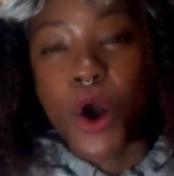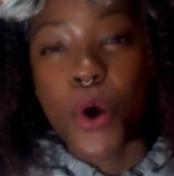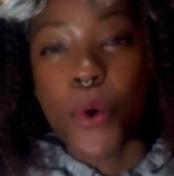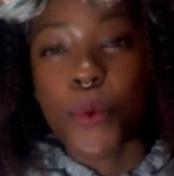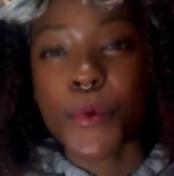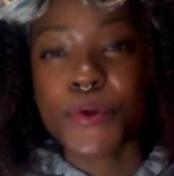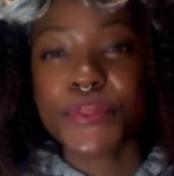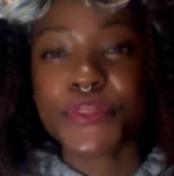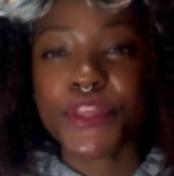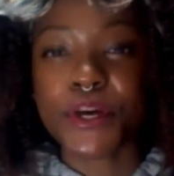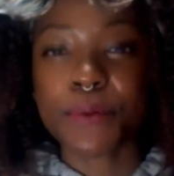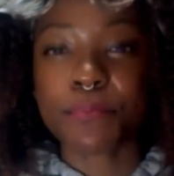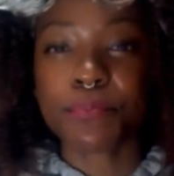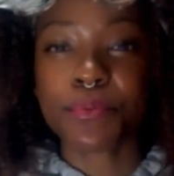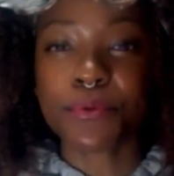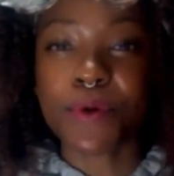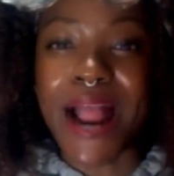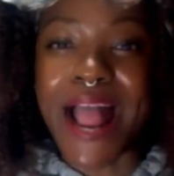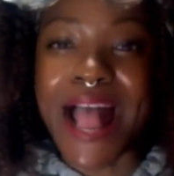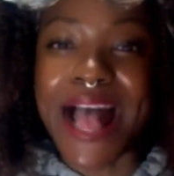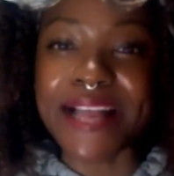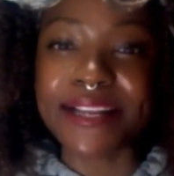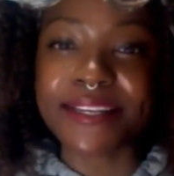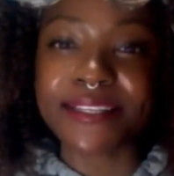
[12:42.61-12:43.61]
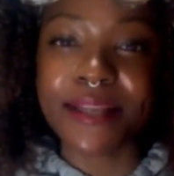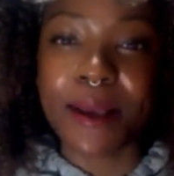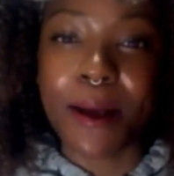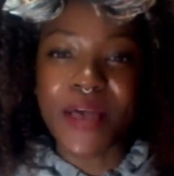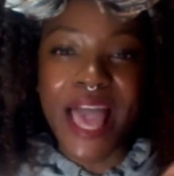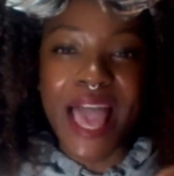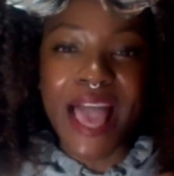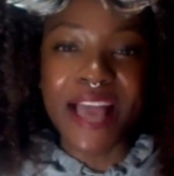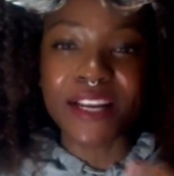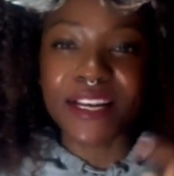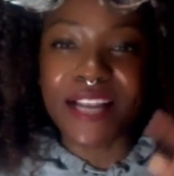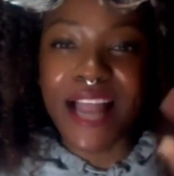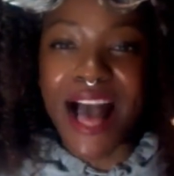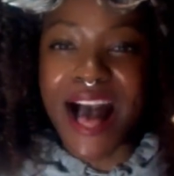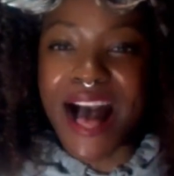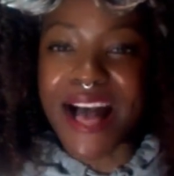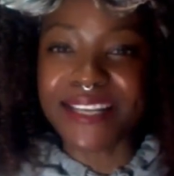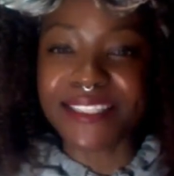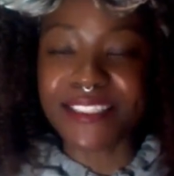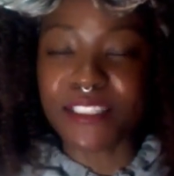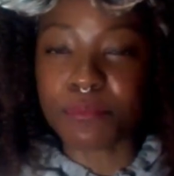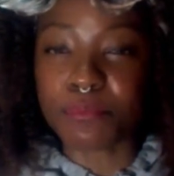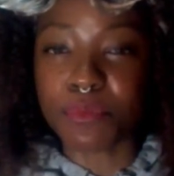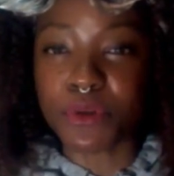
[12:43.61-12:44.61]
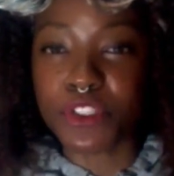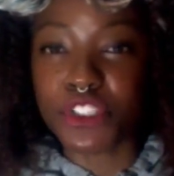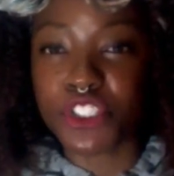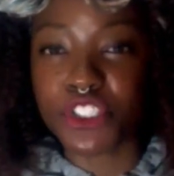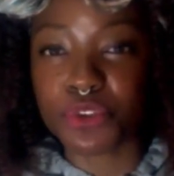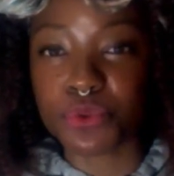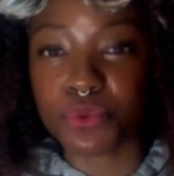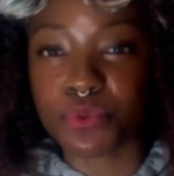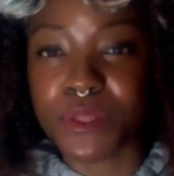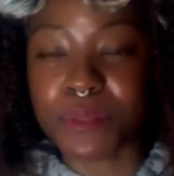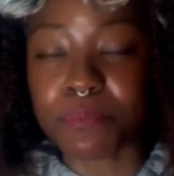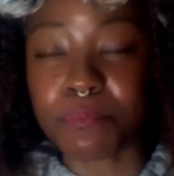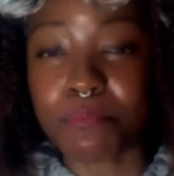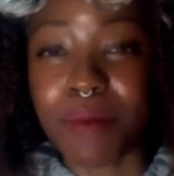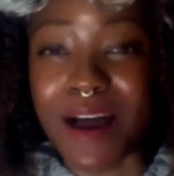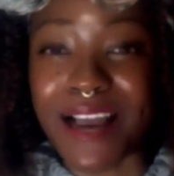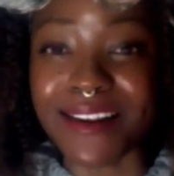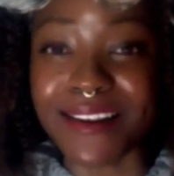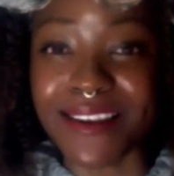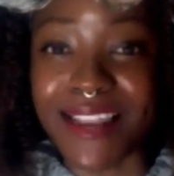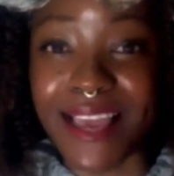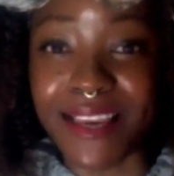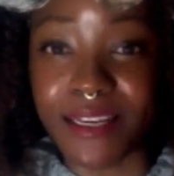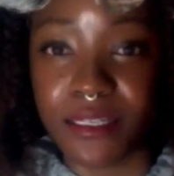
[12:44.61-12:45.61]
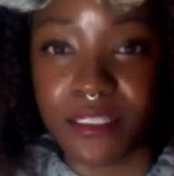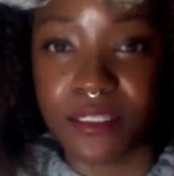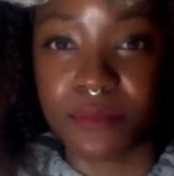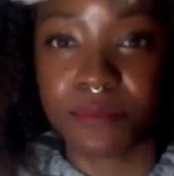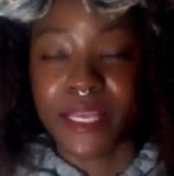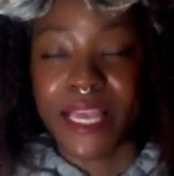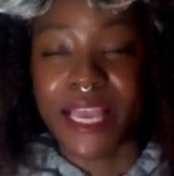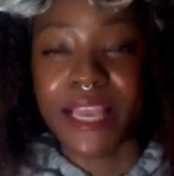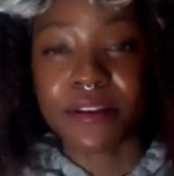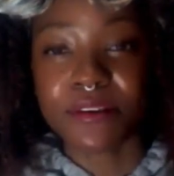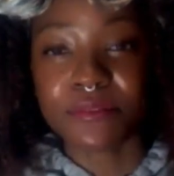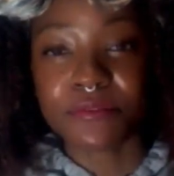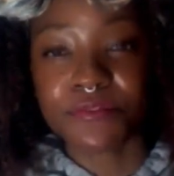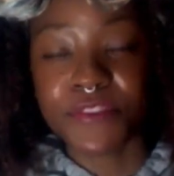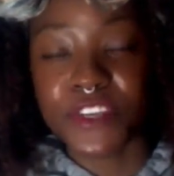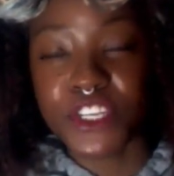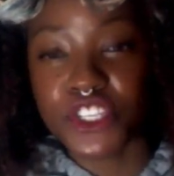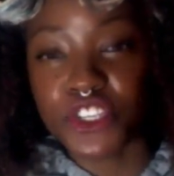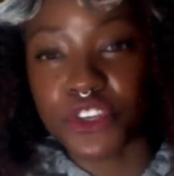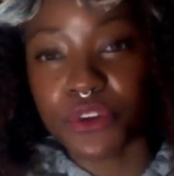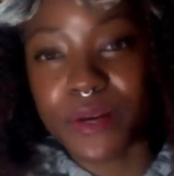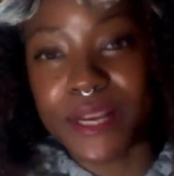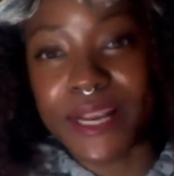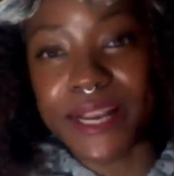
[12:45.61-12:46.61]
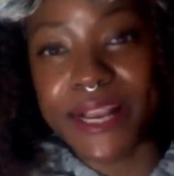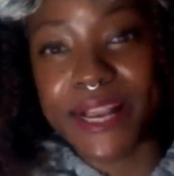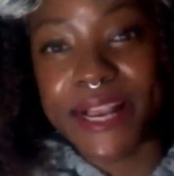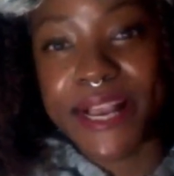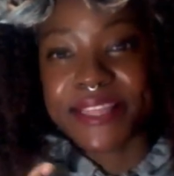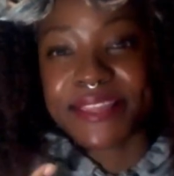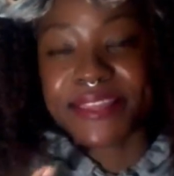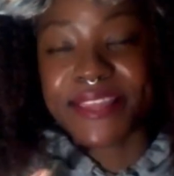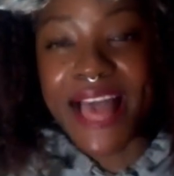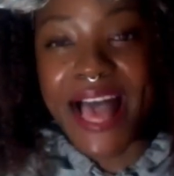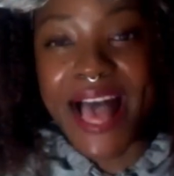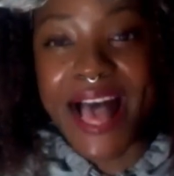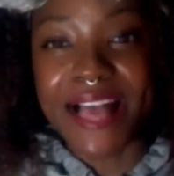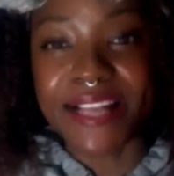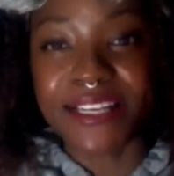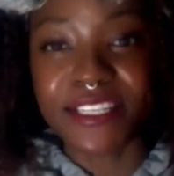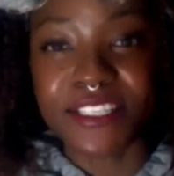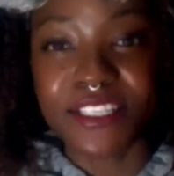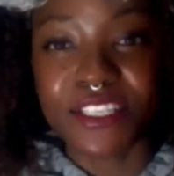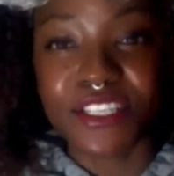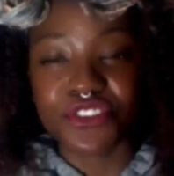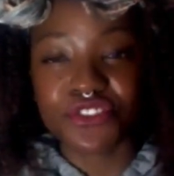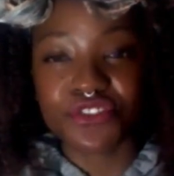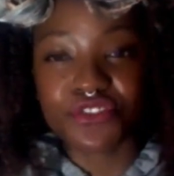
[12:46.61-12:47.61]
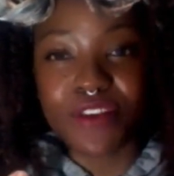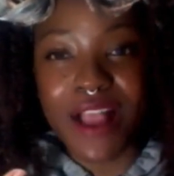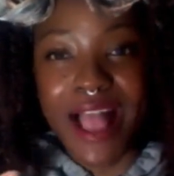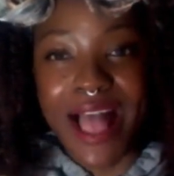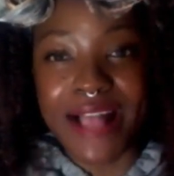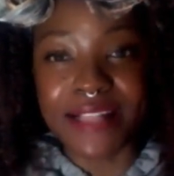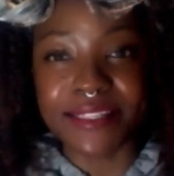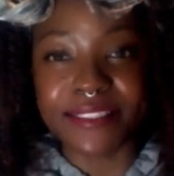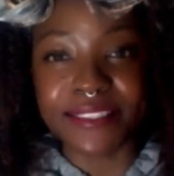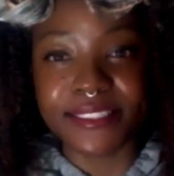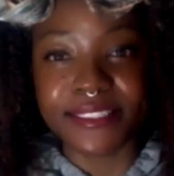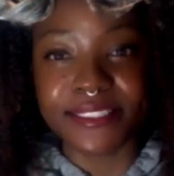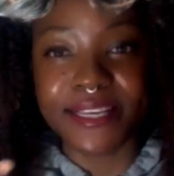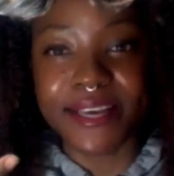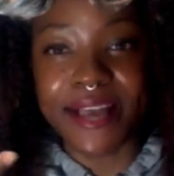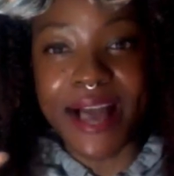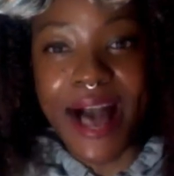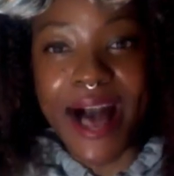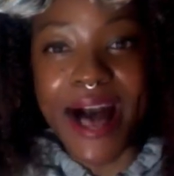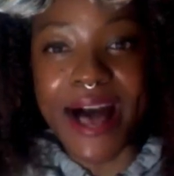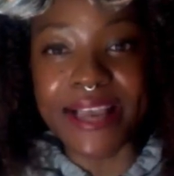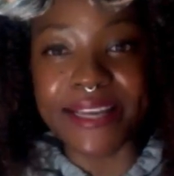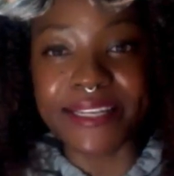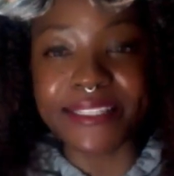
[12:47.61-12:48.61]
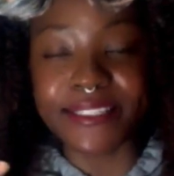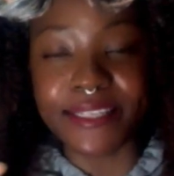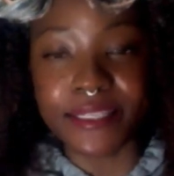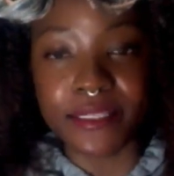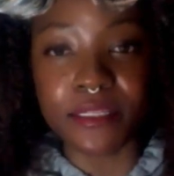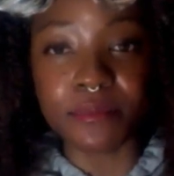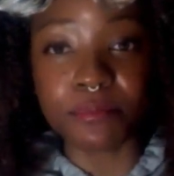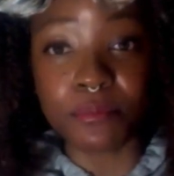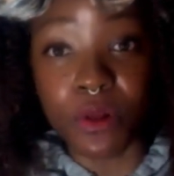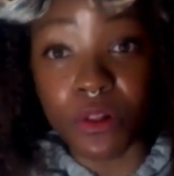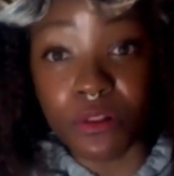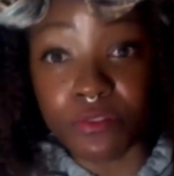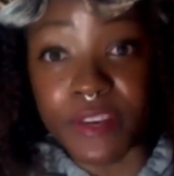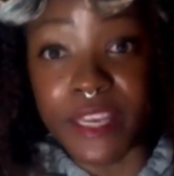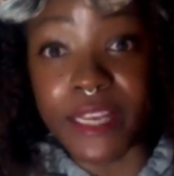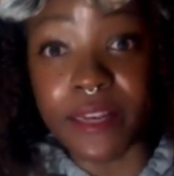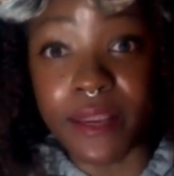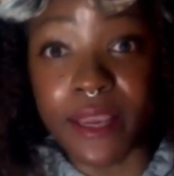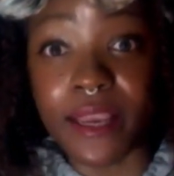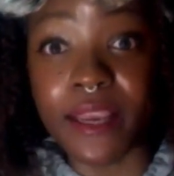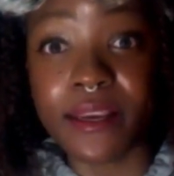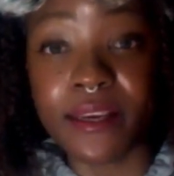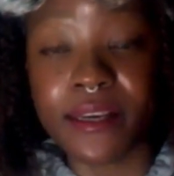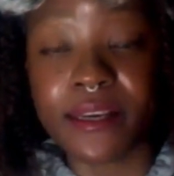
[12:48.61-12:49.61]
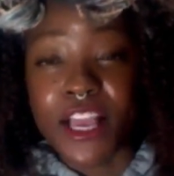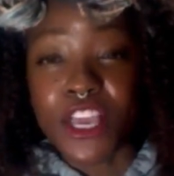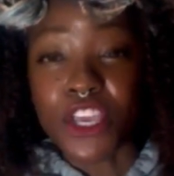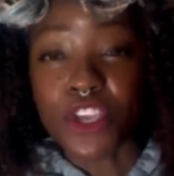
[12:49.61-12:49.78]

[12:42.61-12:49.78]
with the brand Anheuser-Busch with Bud Light in featuring that trans guy, Dylan Mulvaney.